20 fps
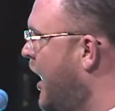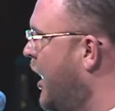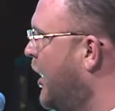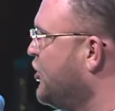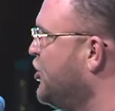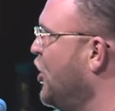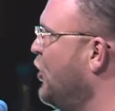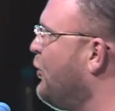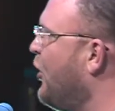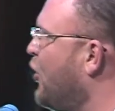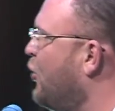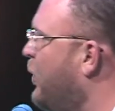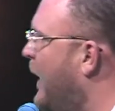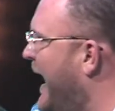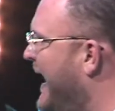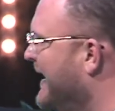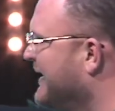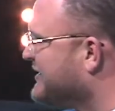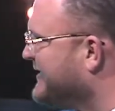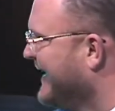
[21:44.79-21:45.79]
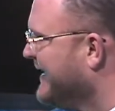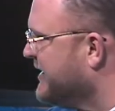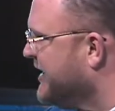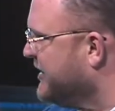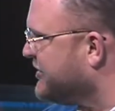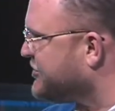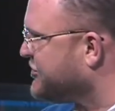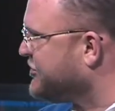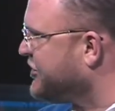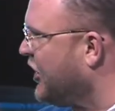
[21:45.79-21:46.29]
You were raised in
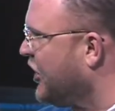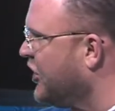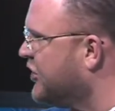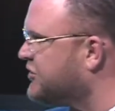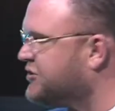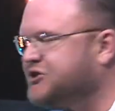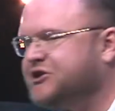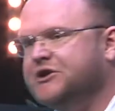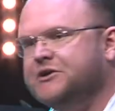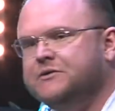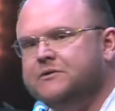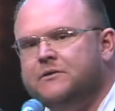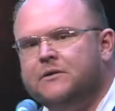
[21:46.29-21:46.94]
this church.